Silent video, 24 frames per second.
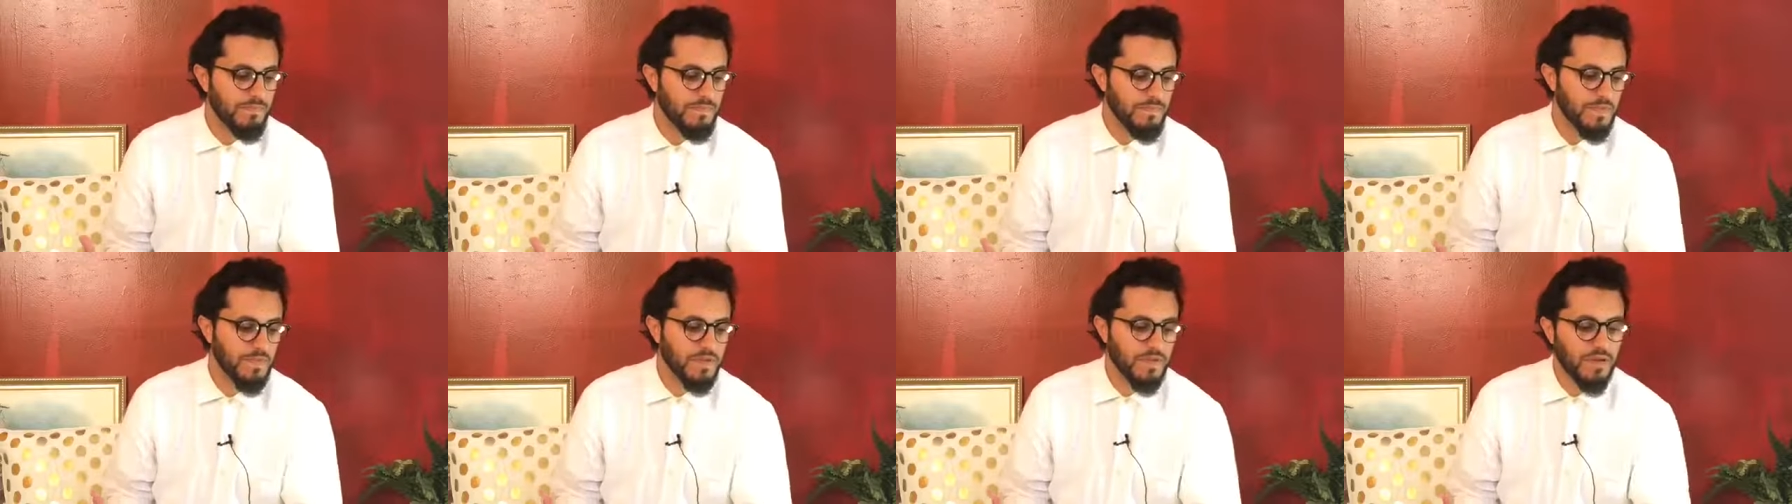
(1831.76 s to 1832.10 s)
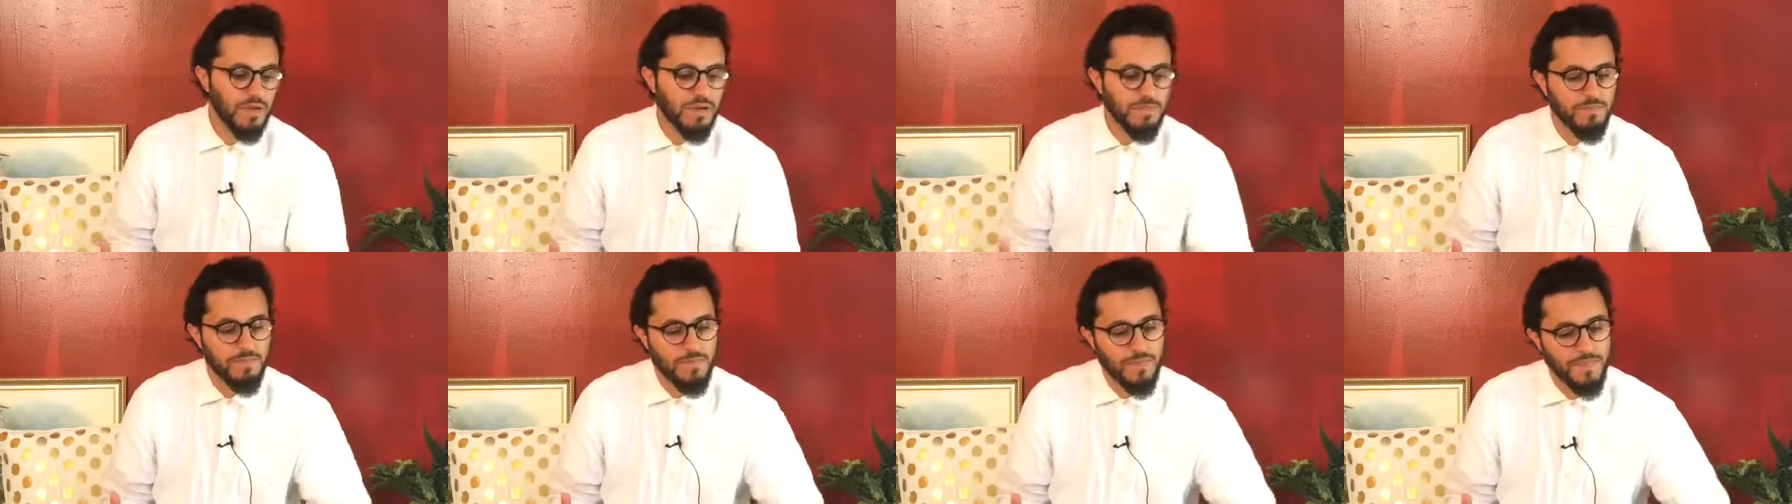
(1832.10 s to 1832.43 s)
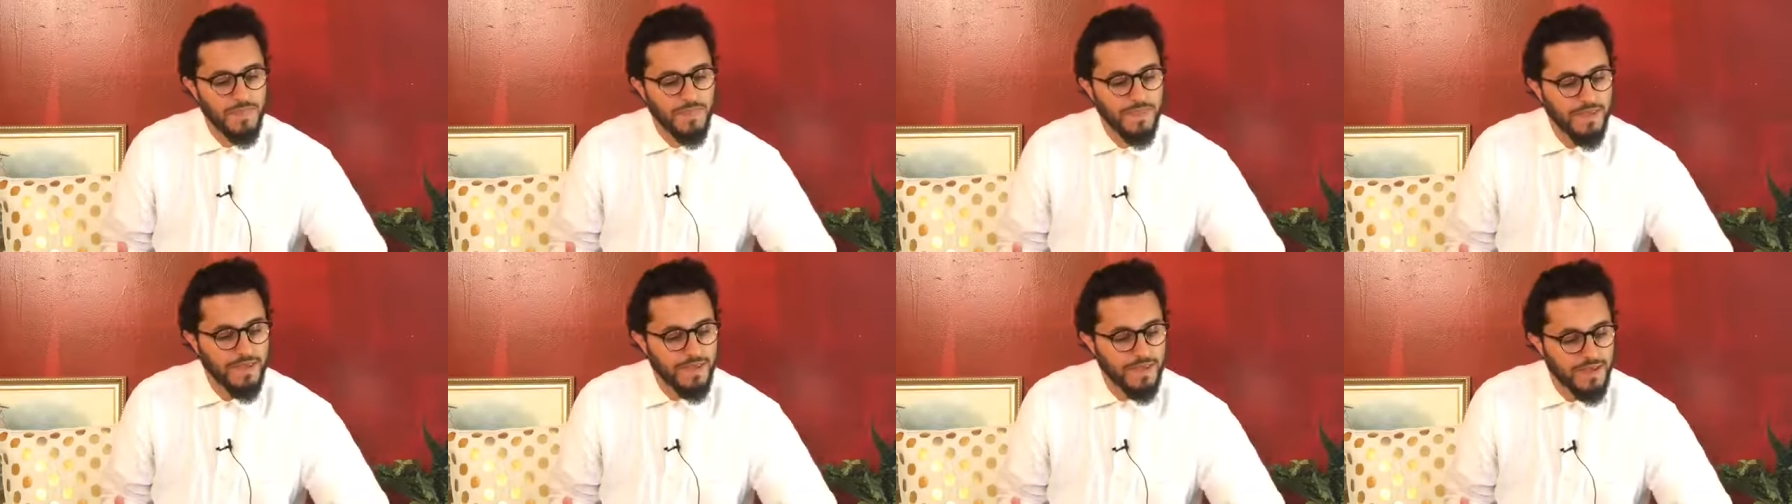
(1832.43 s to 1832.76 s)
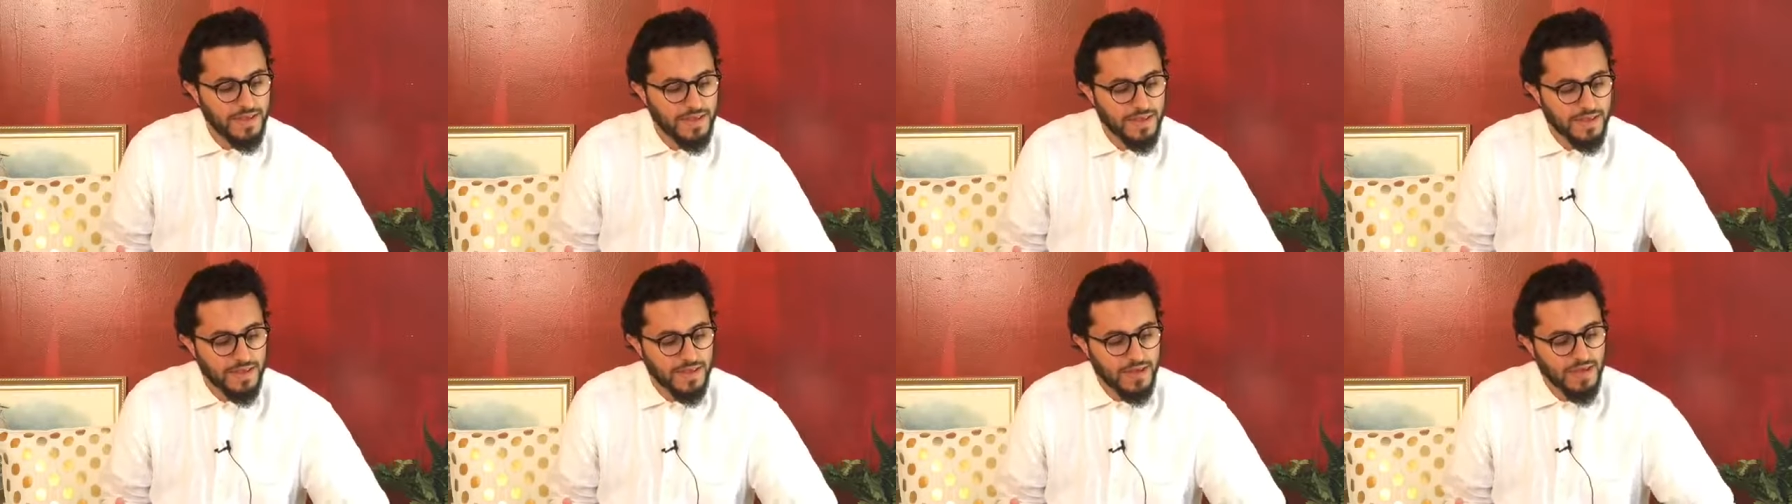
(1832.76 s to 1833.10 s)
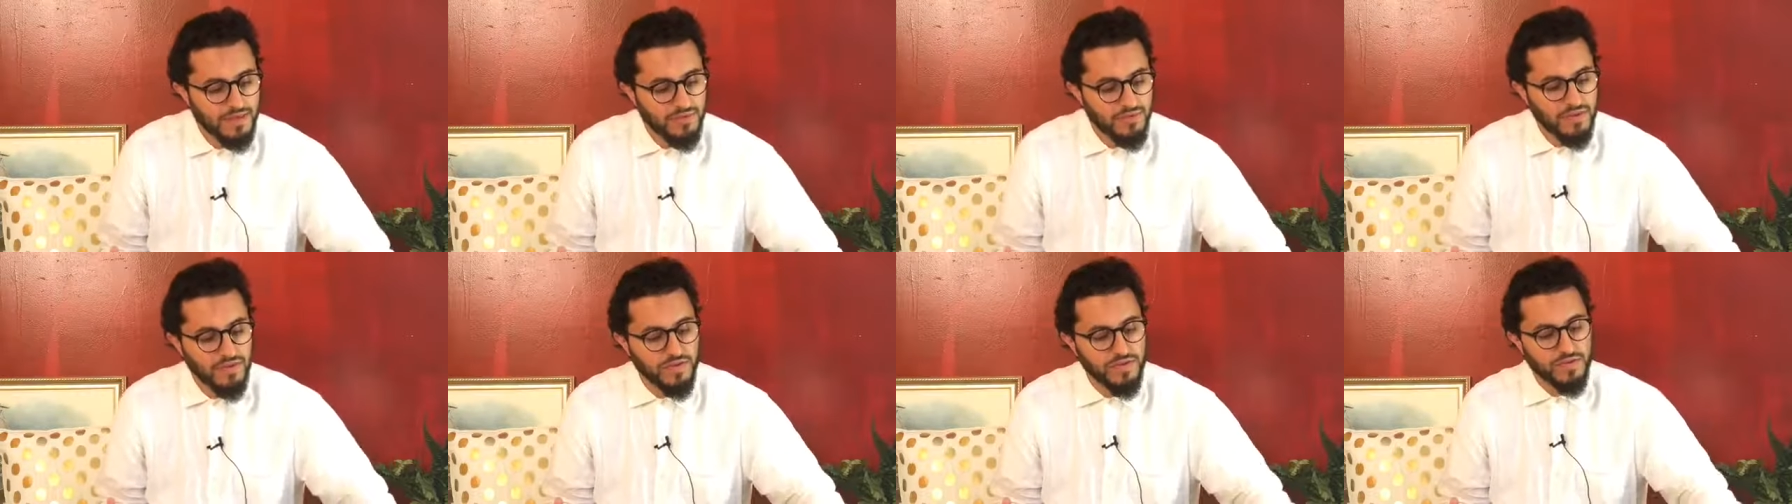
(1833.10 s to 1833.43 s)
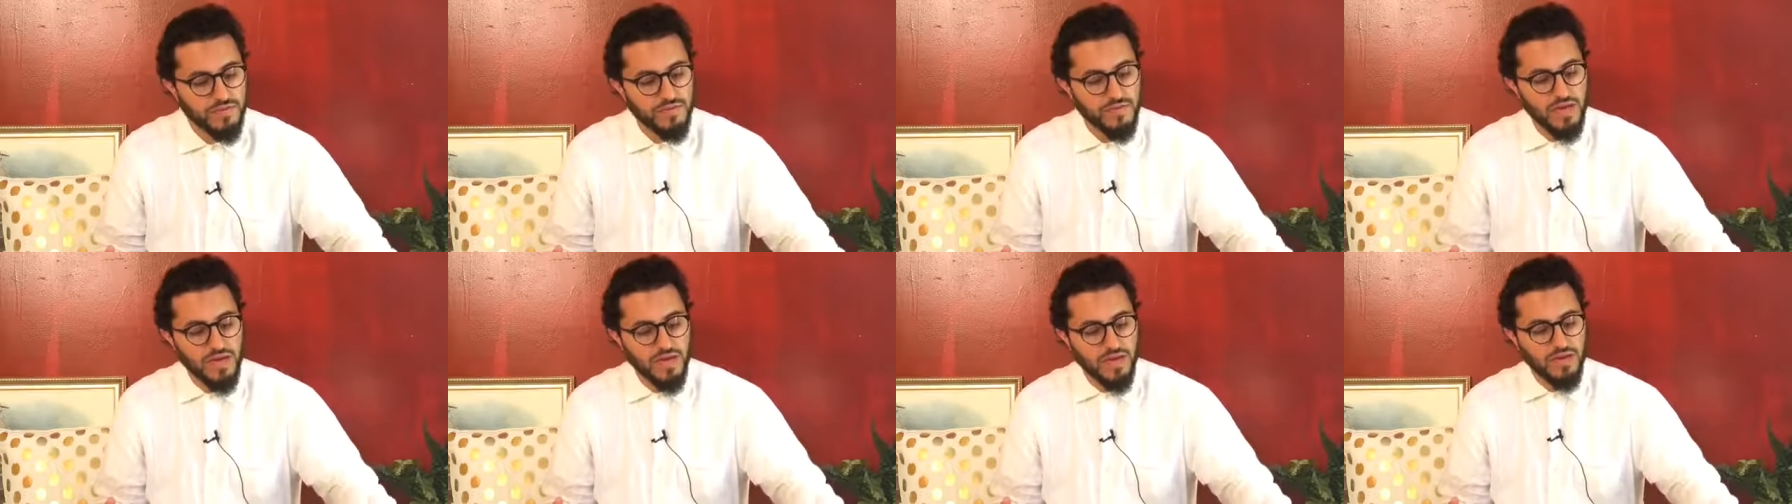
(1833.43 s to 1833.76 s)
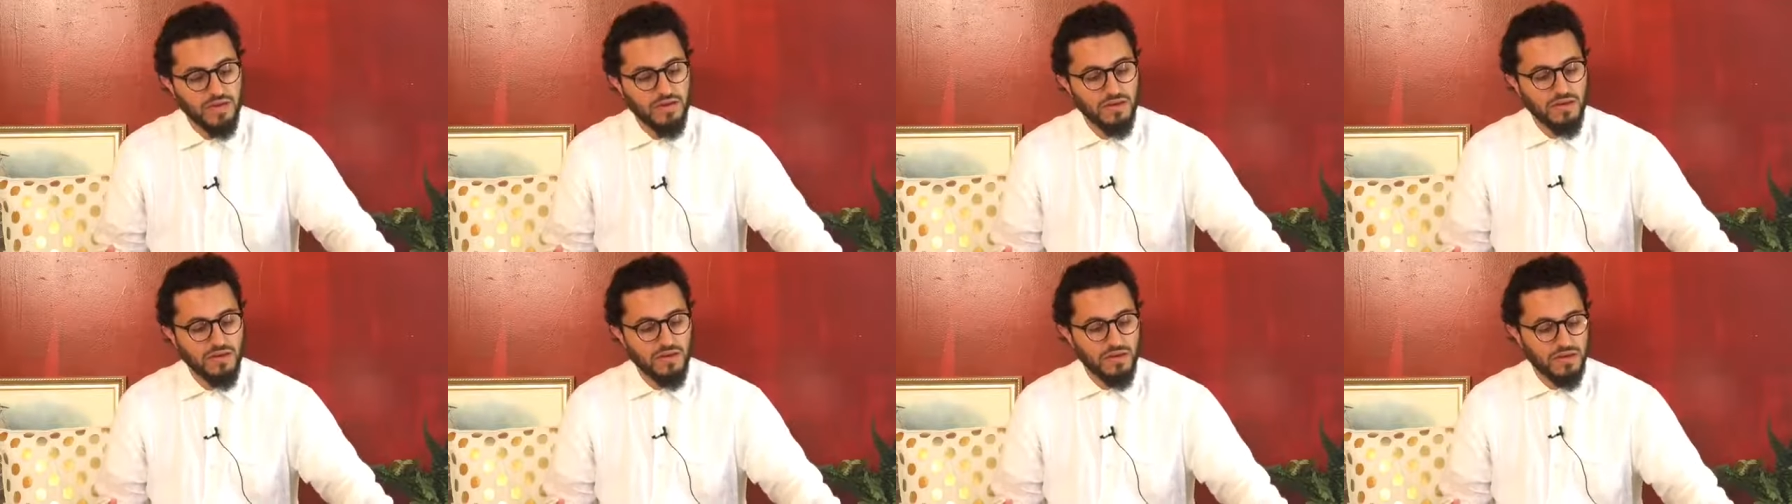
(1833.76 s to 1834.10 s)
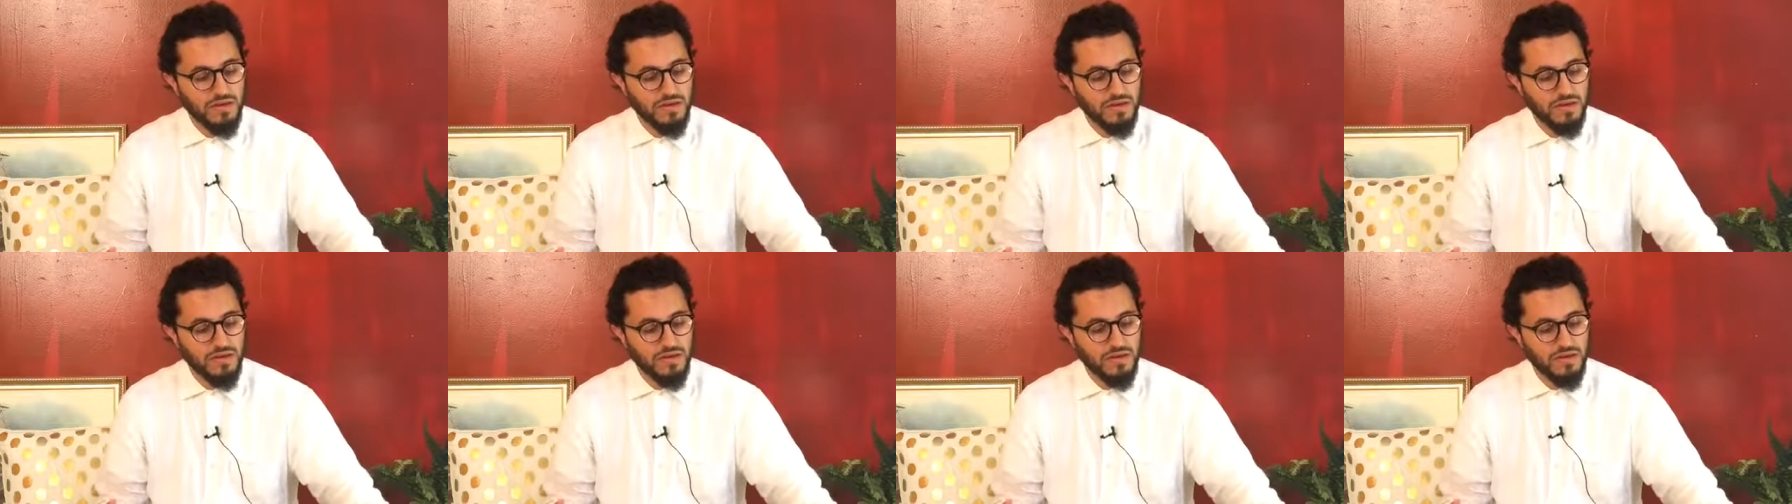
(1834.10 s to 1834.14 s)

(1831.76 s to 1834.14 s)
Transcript: Okay? And this man,